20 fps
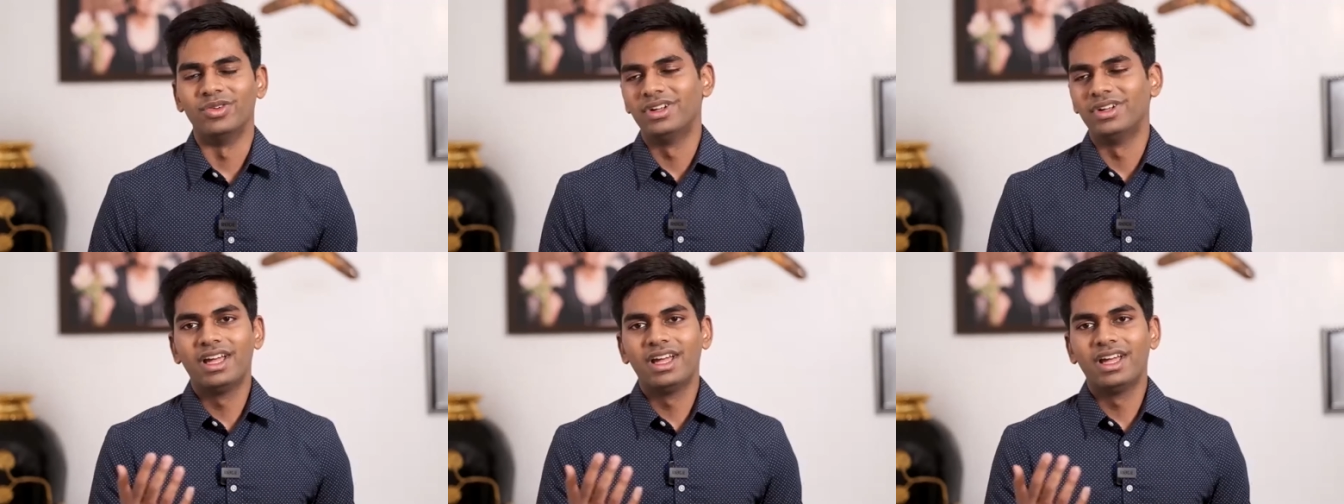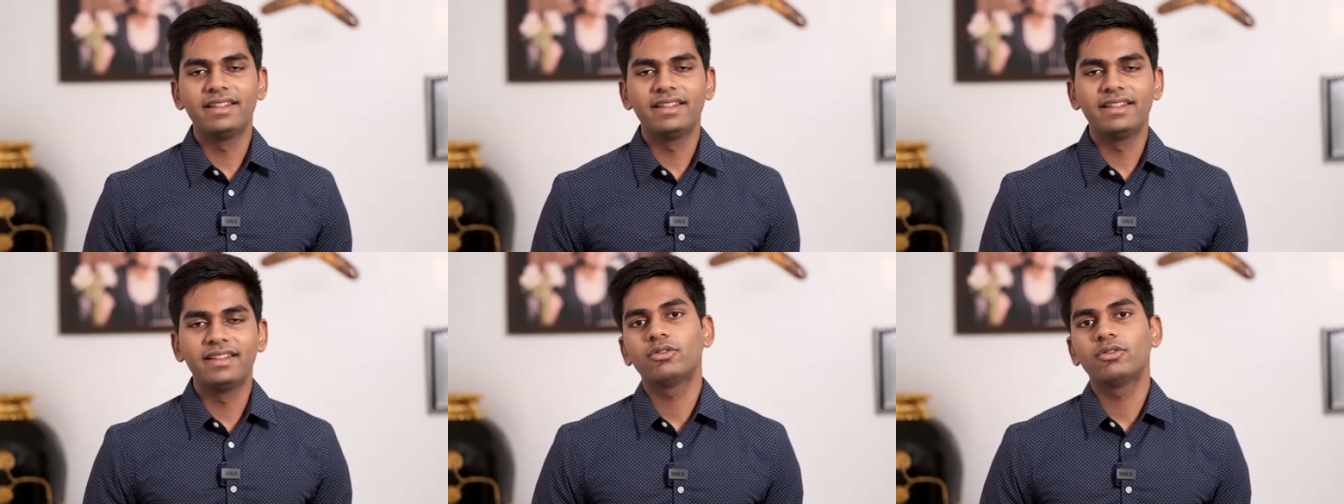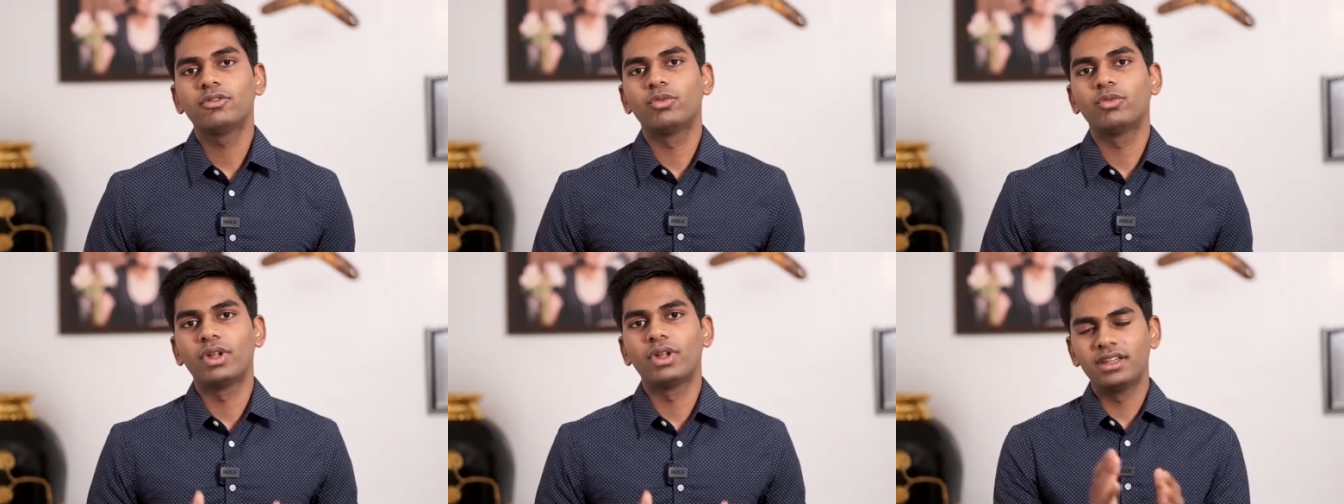I think when
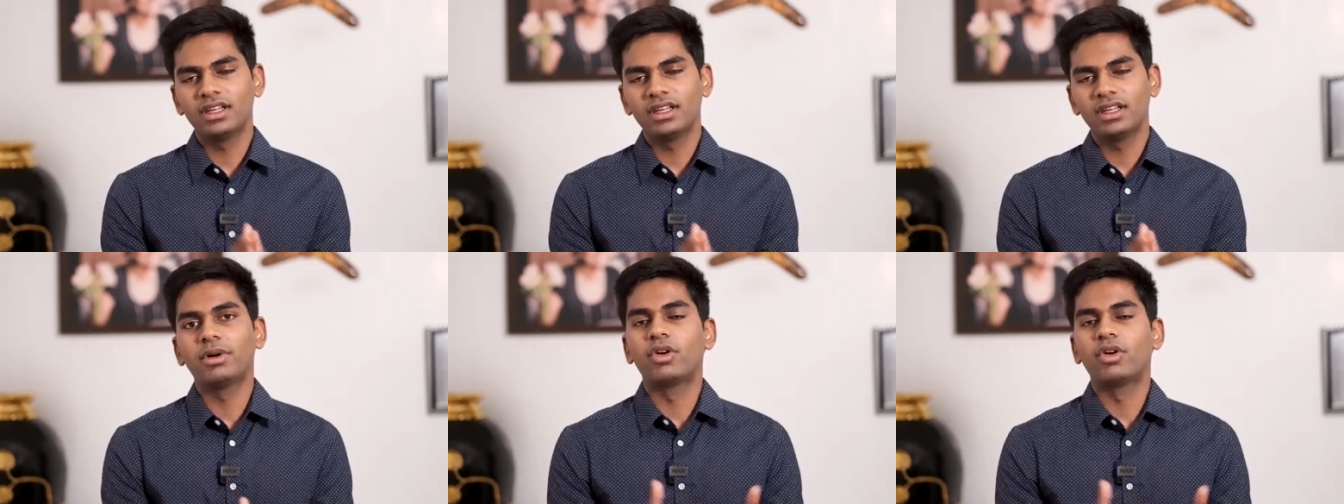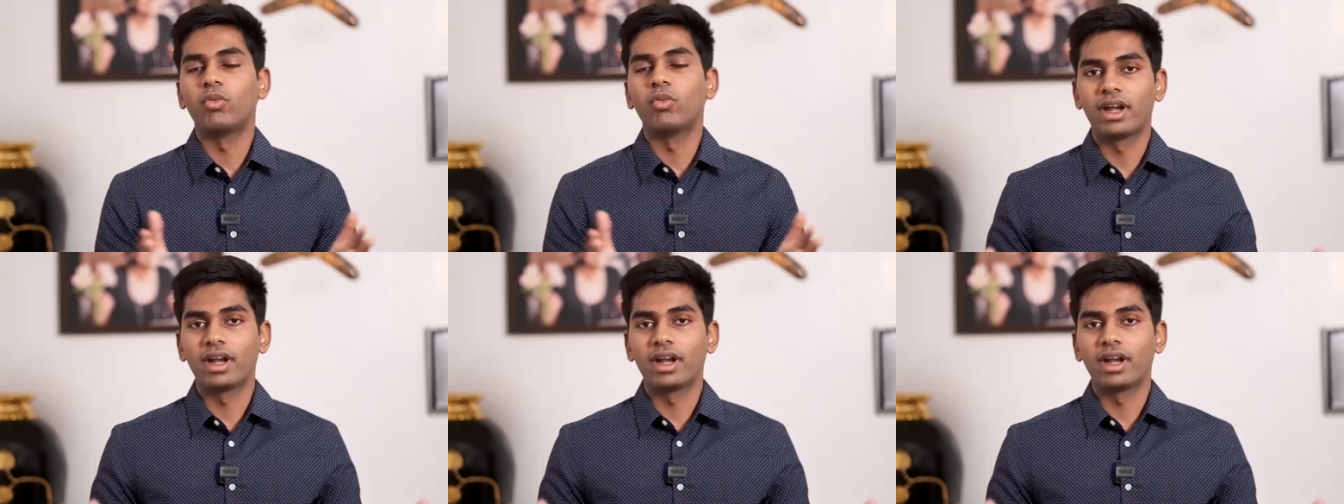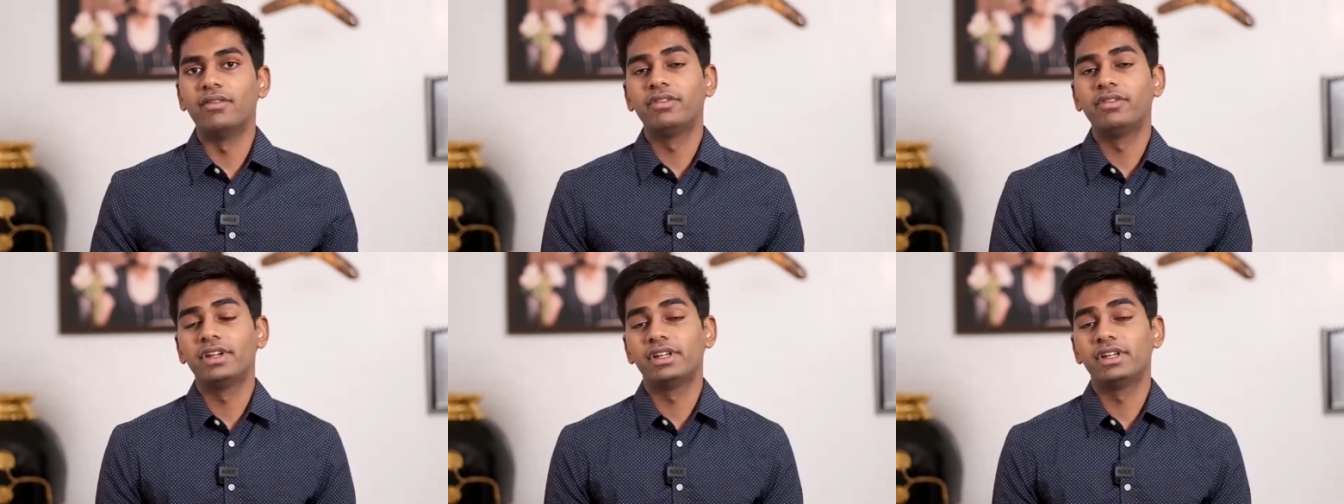I think about what Amway
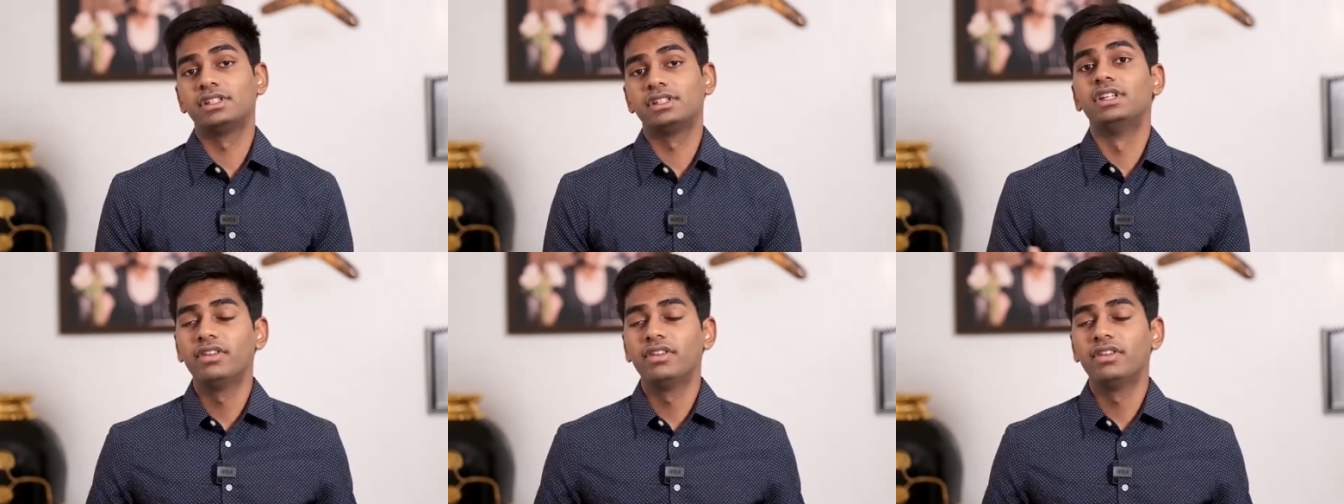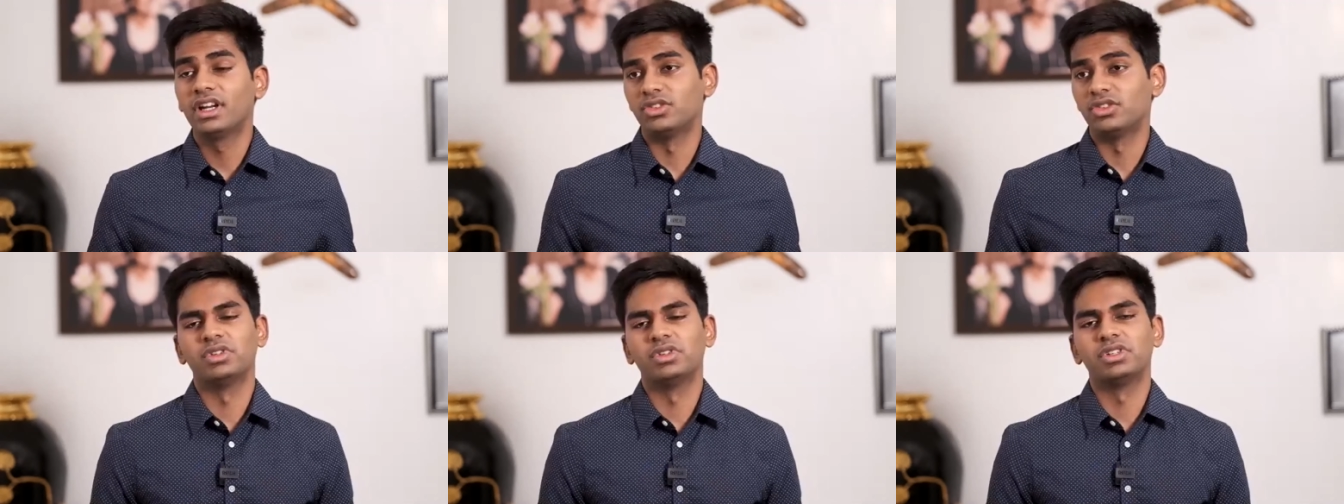has given us was a,